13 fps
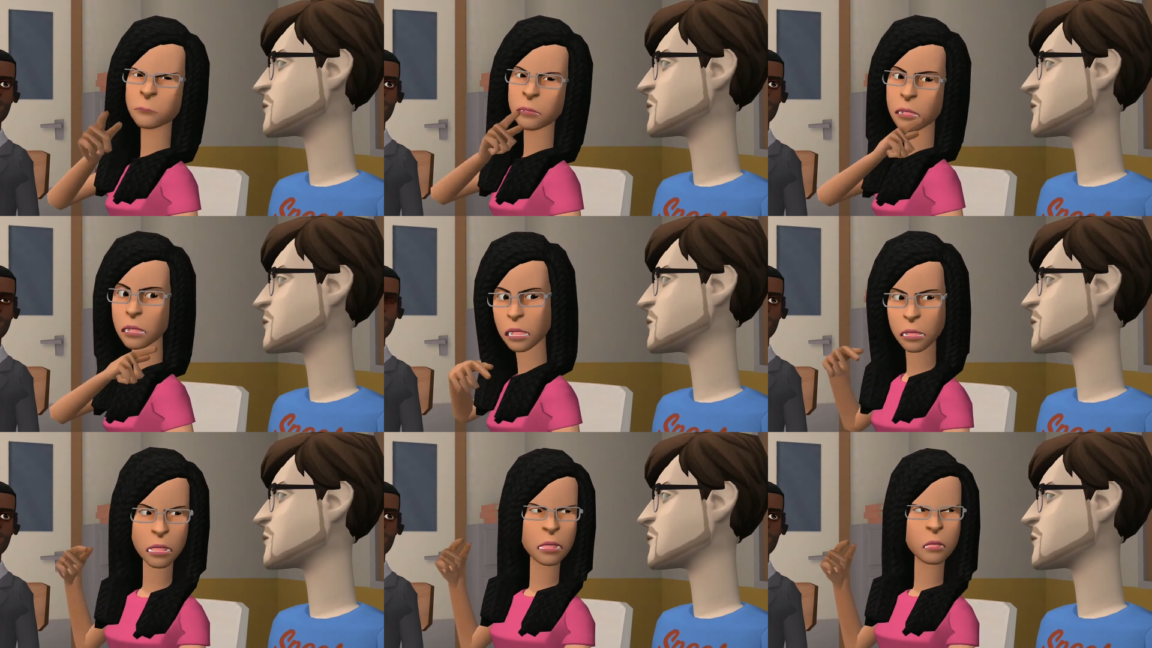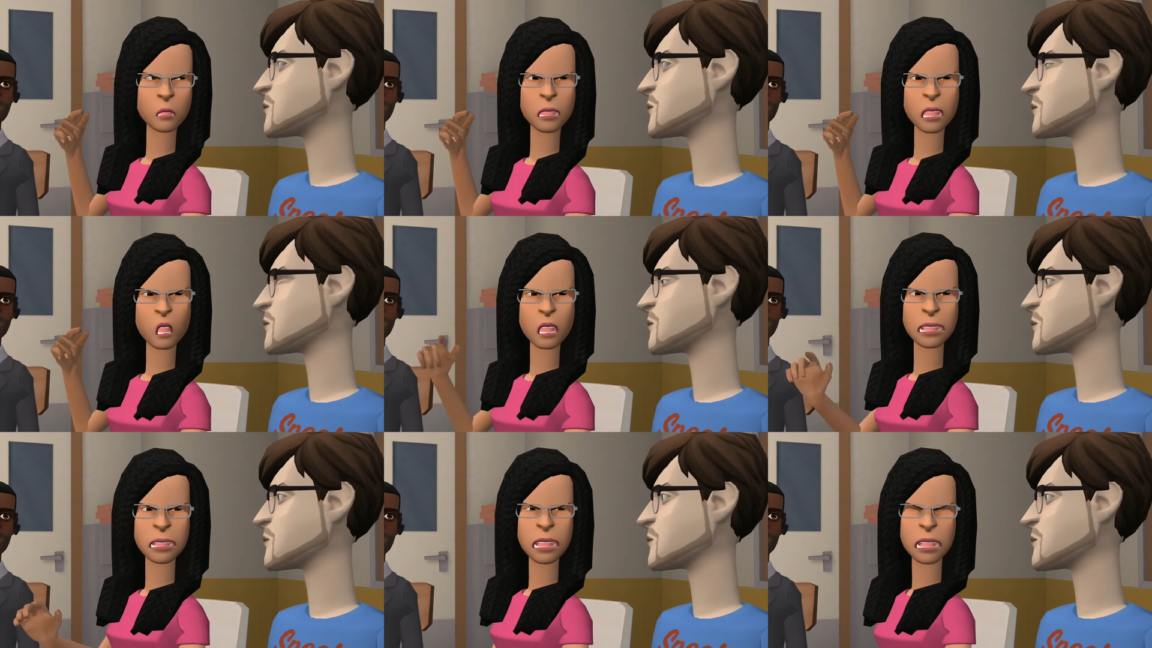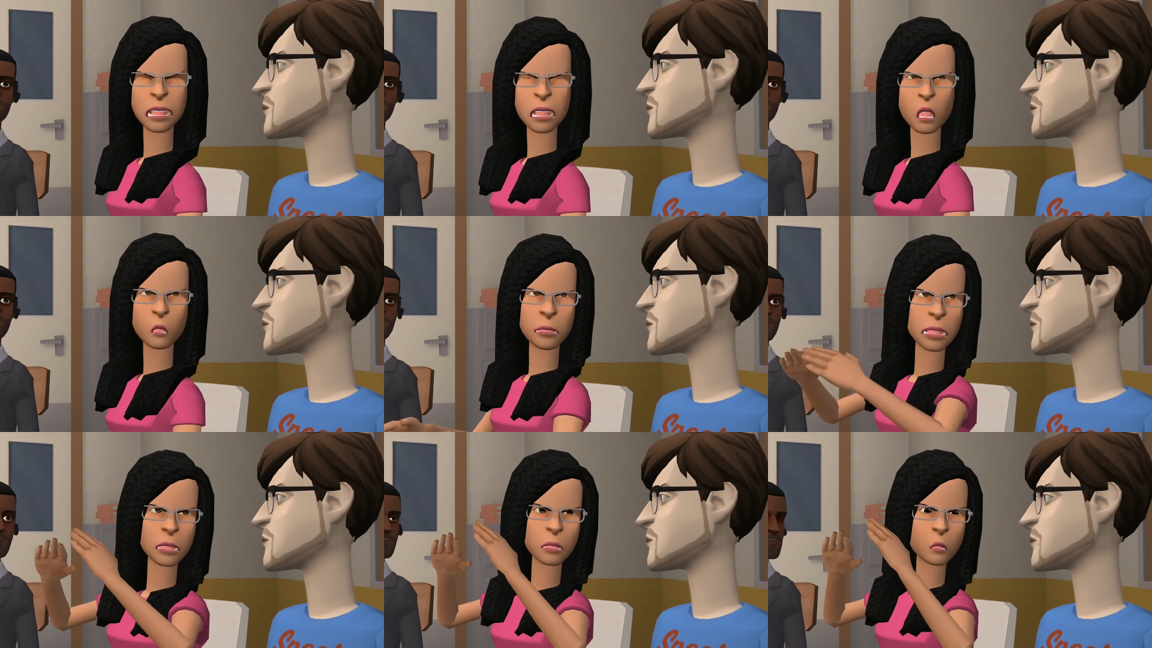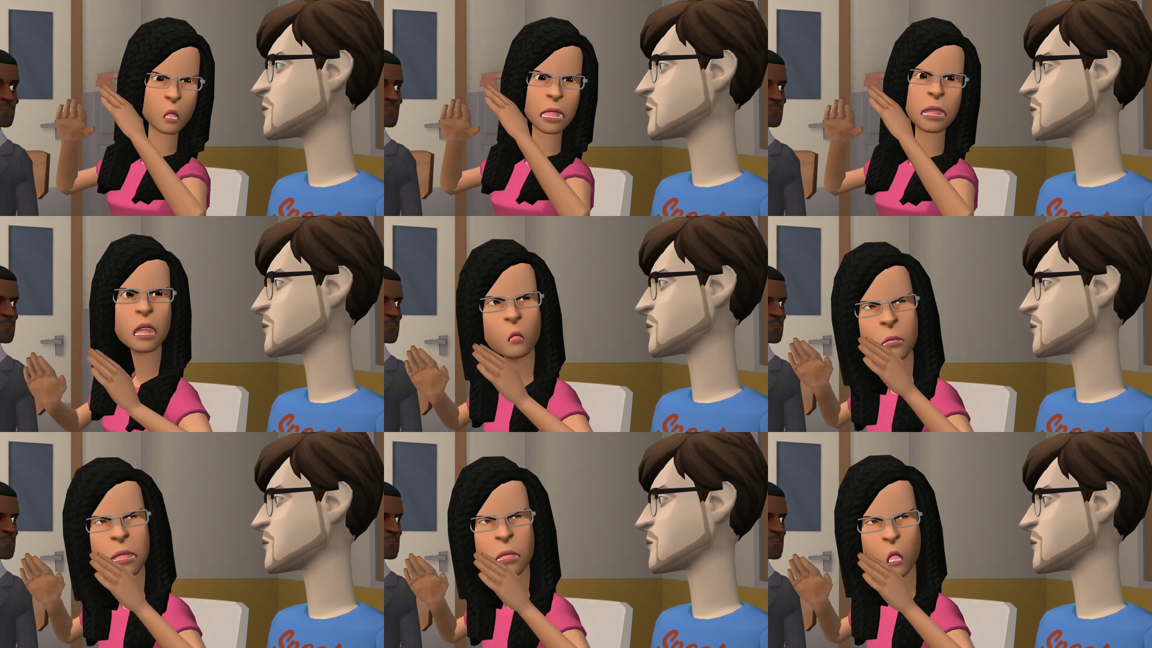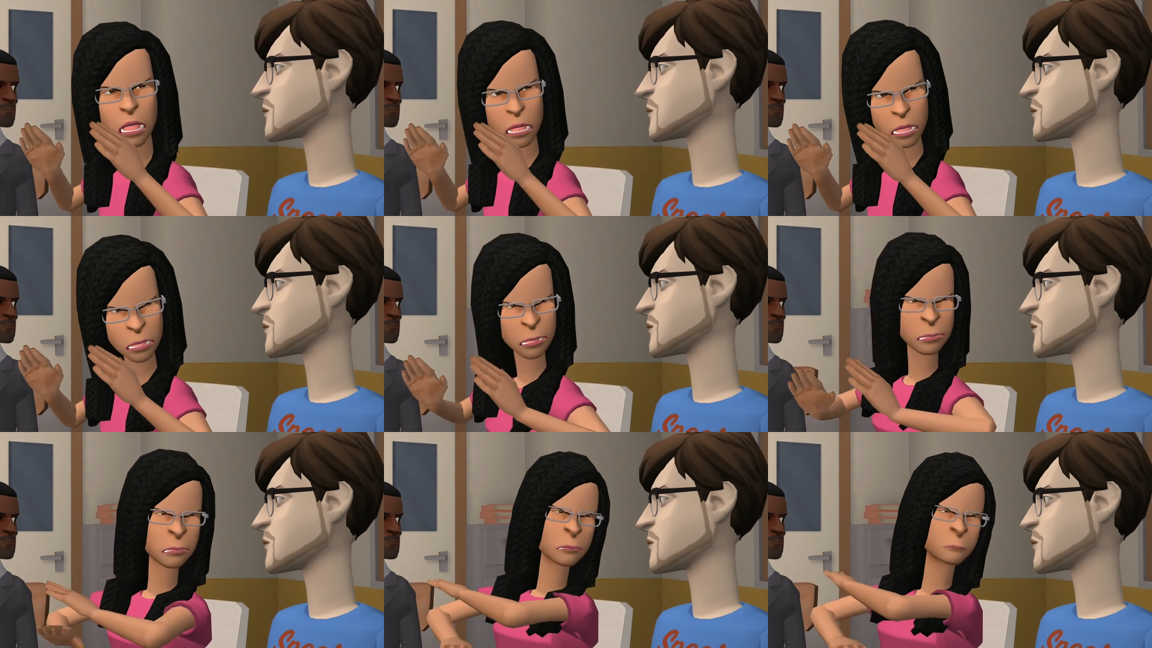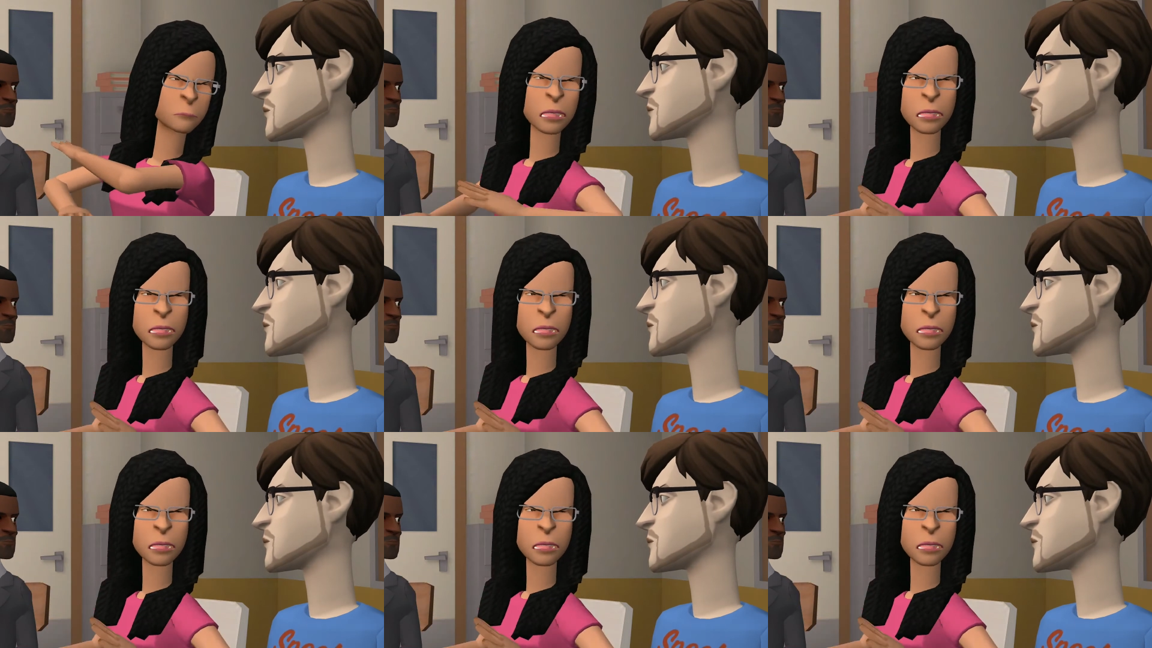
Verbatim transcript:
Speaker 1: I just told you why they would be so quick to mess with us, but